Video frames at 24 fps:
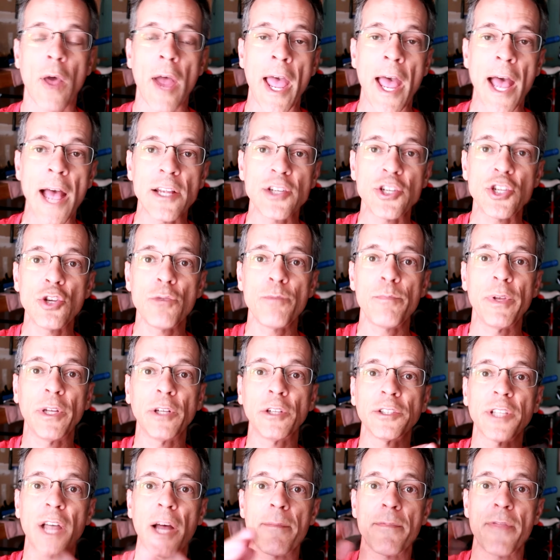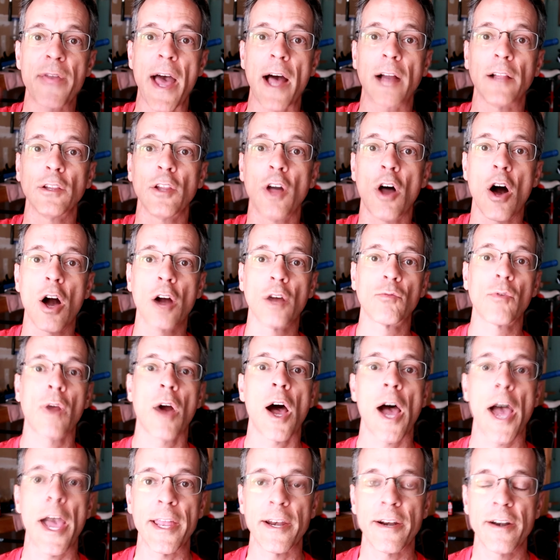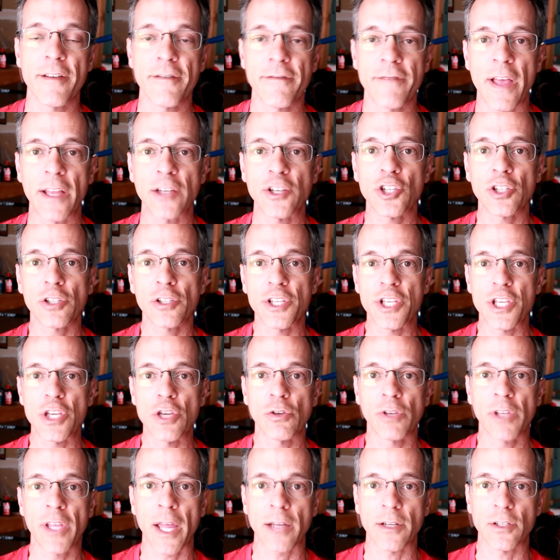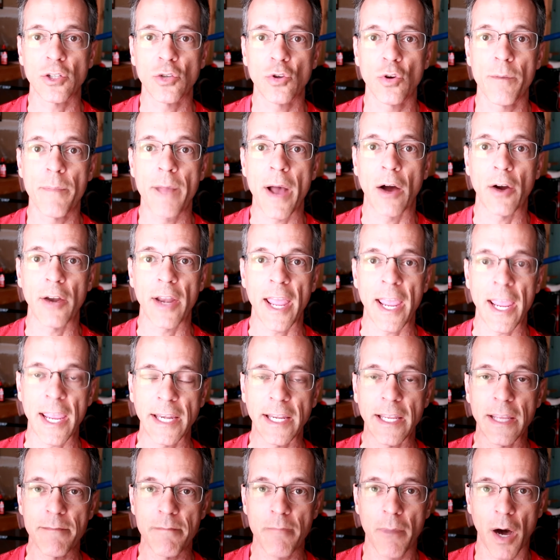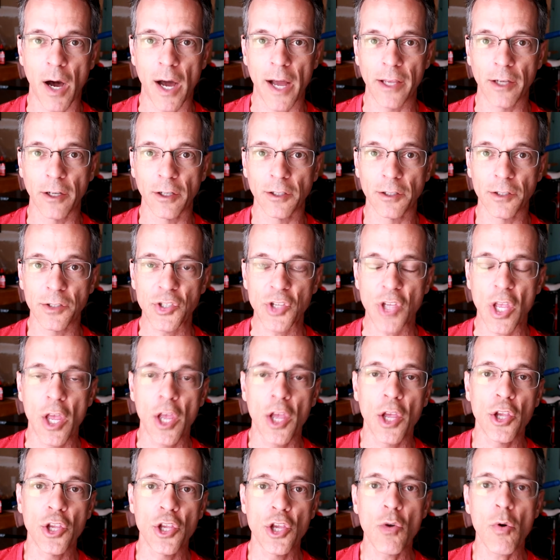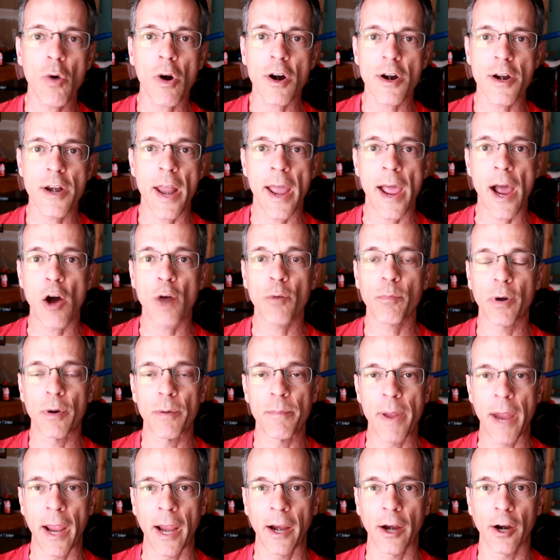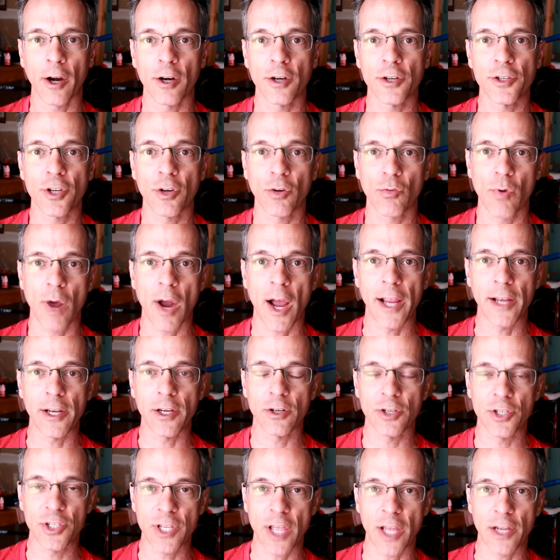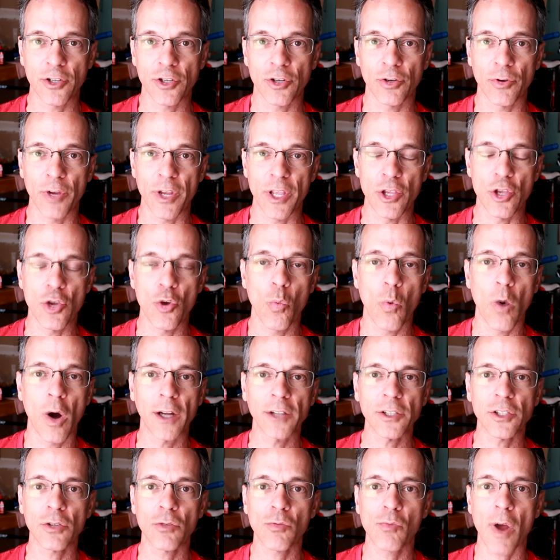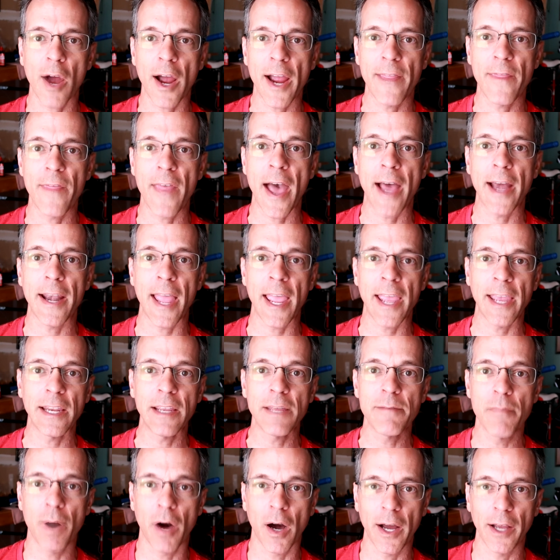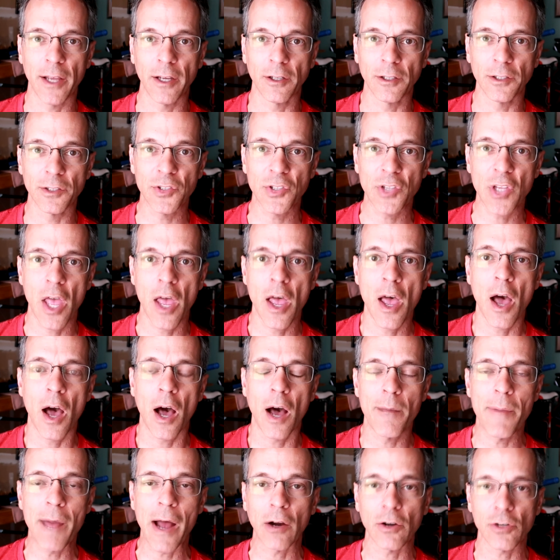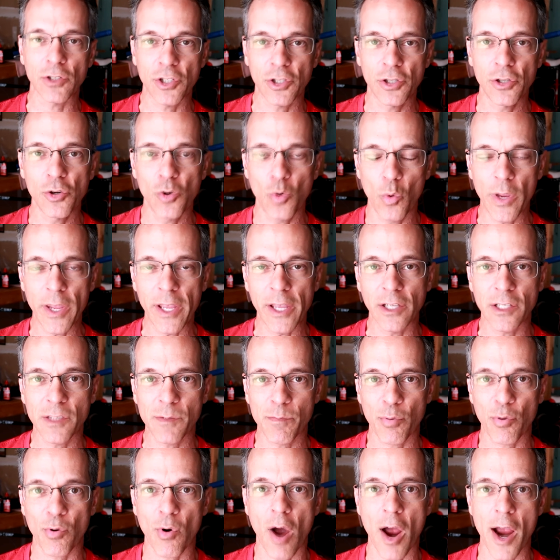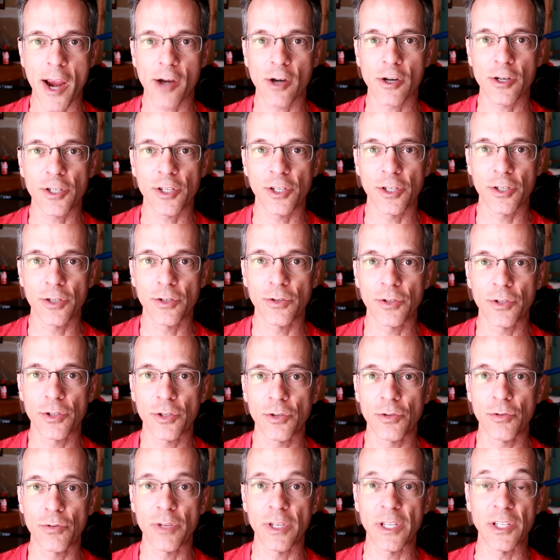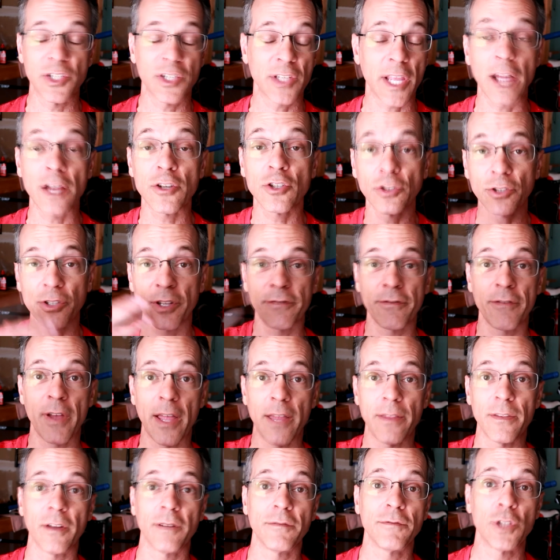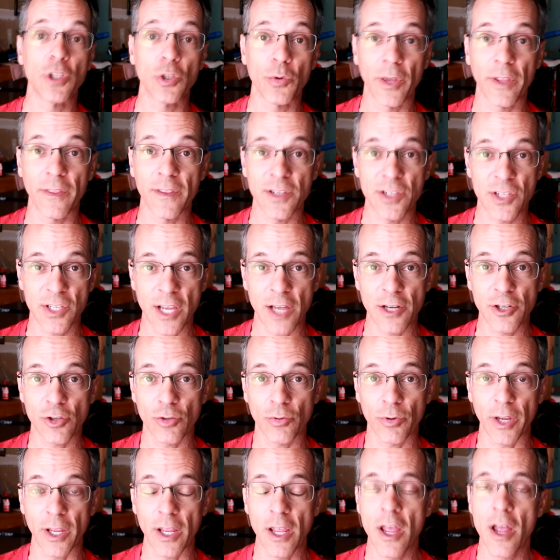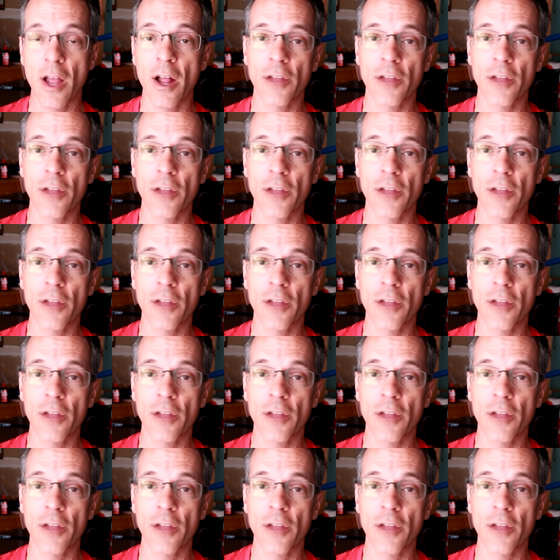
as you build up that long ride and eventually you get to about 80 miles, you are now prepared to ride your Century. You want to ride that 80 miles about 2 weeks prior to the scheduled event of doing the Century.